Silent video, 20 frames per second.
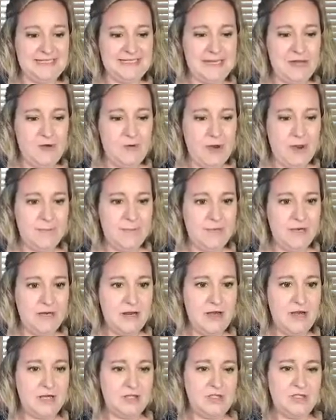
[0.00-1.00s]
Now I'm
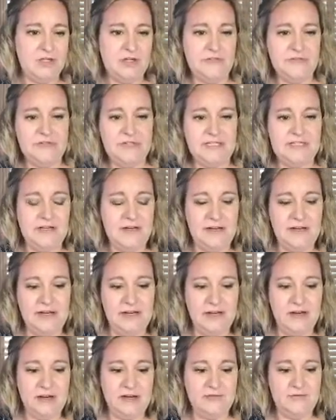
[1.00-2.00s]
not sure if she's on here, I